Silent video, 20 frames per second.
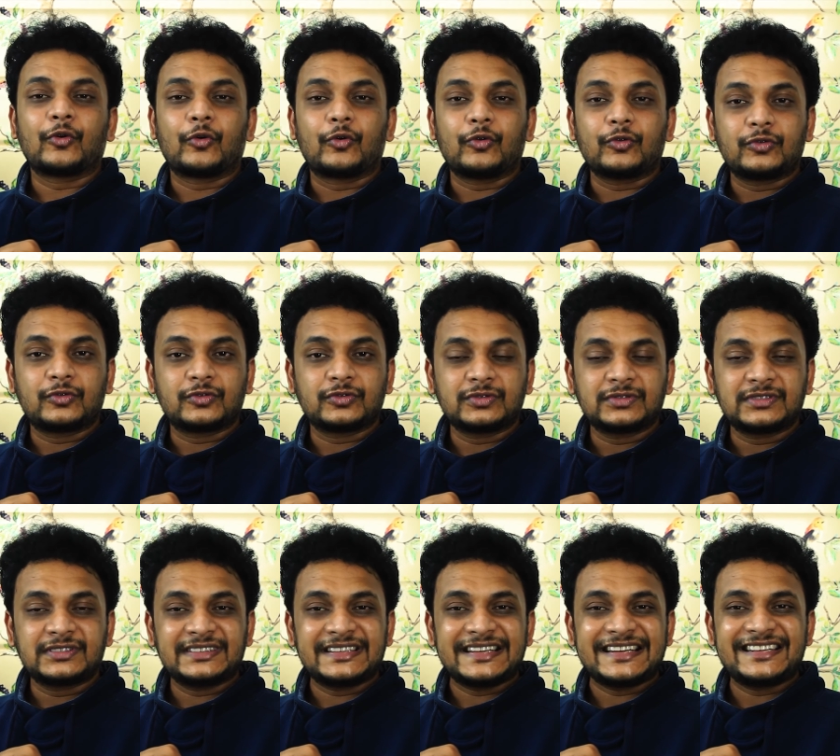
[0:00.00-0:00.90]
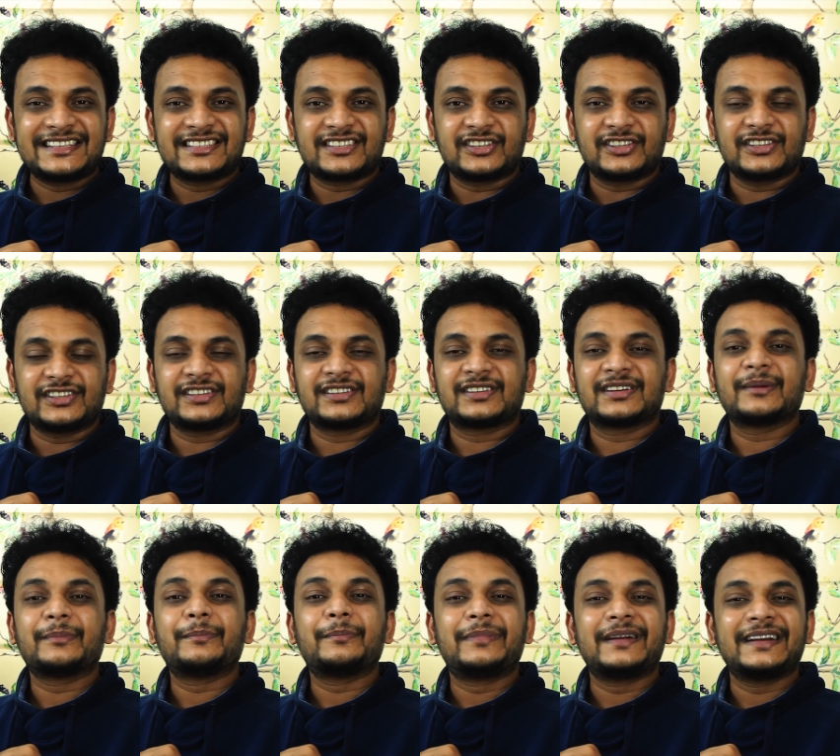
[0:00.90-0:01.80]
Go to each link.
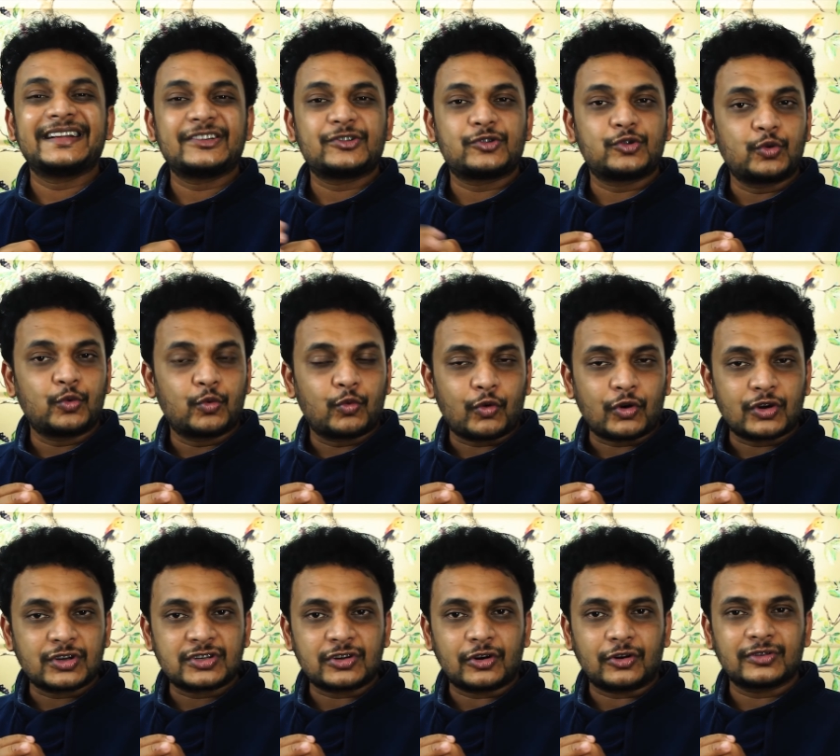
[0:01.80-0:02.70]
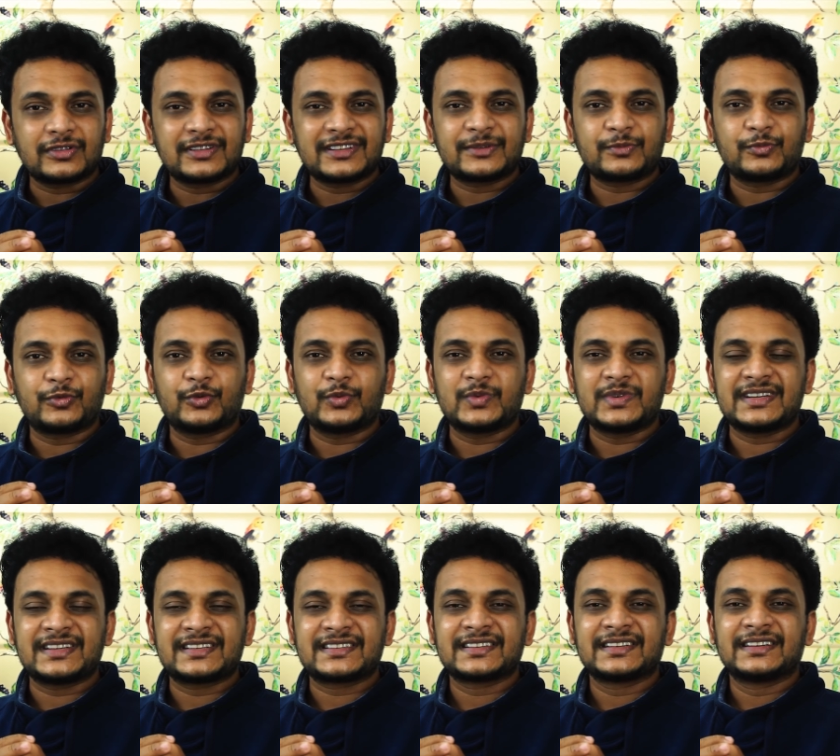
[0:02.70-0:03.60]
Please do watch all these
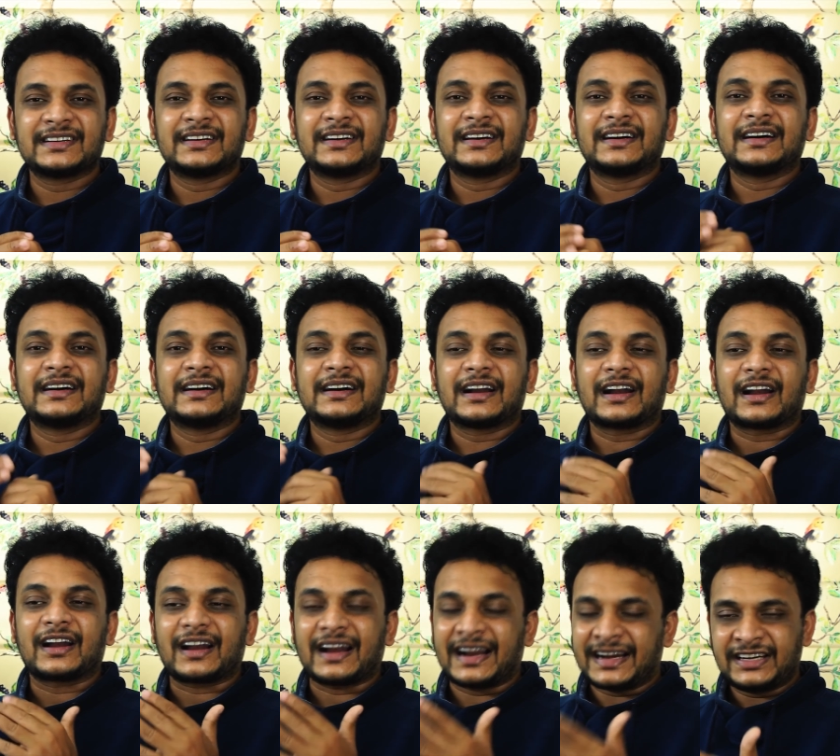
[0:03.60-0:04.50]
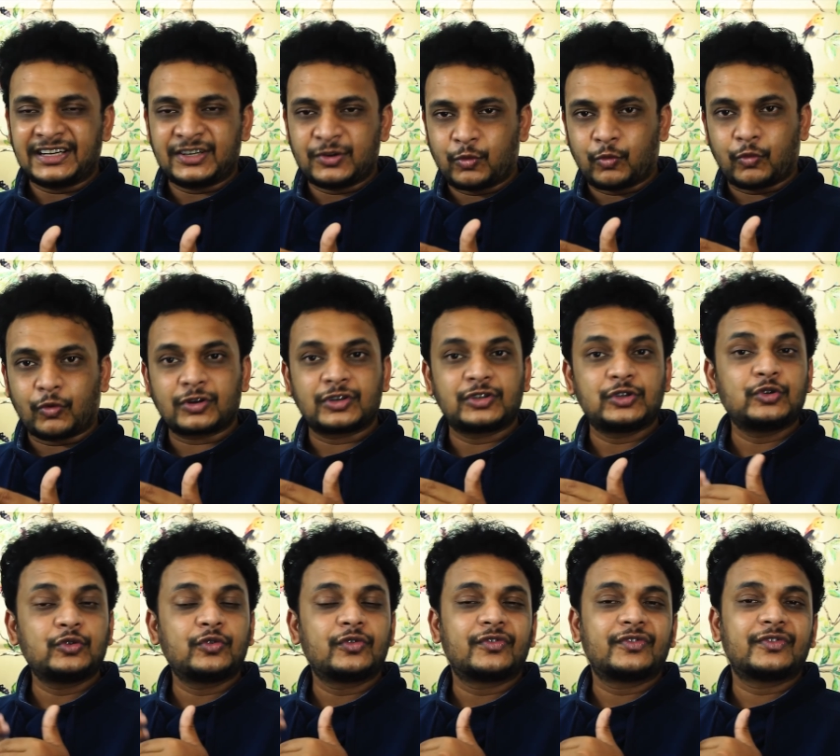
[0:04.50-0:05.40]
movies. Write what
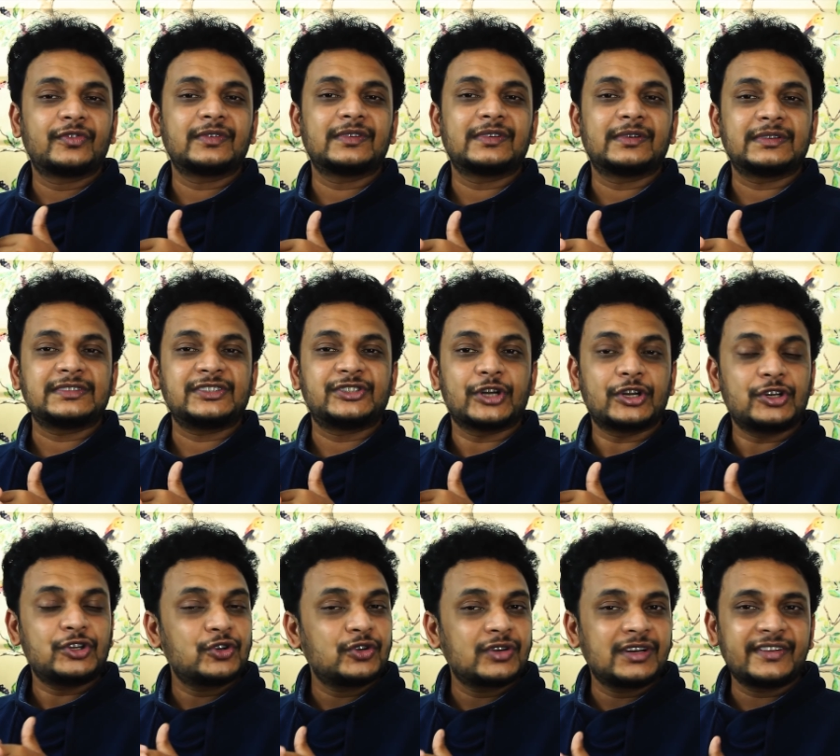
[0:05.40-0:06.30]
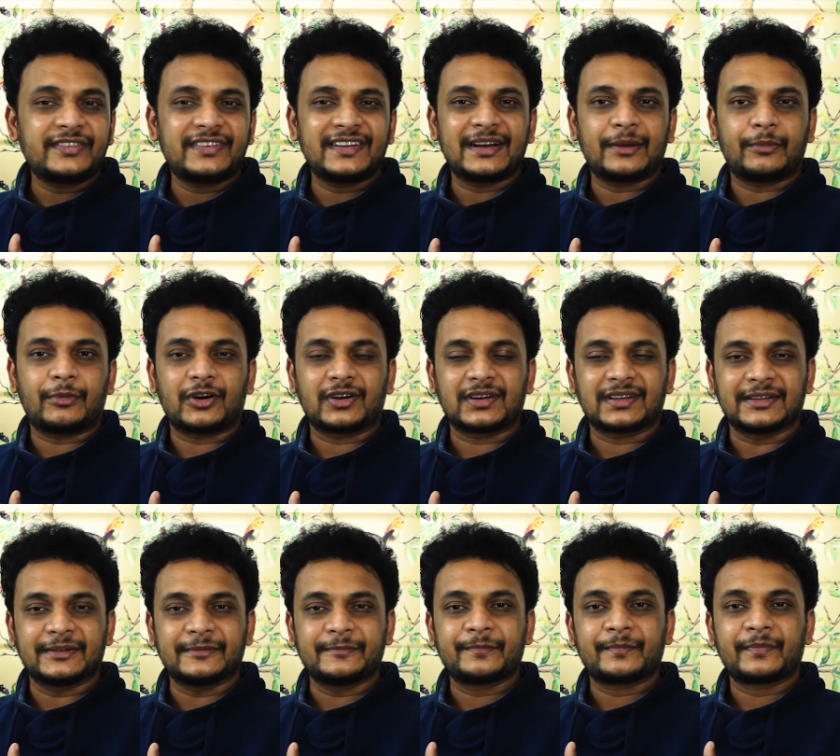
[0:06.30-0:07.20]
you genuinely feel about
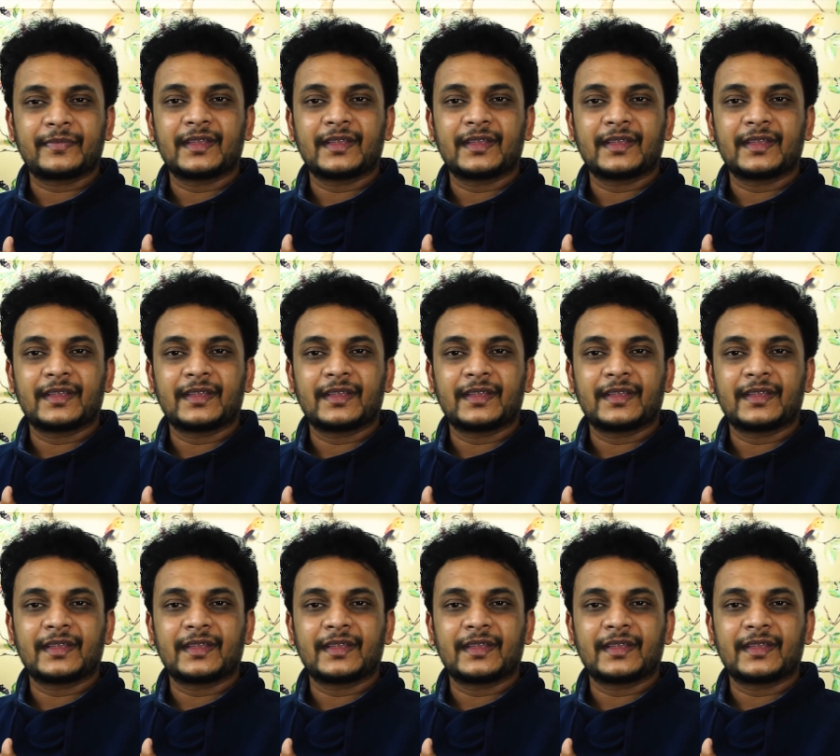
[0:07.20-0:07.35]
them.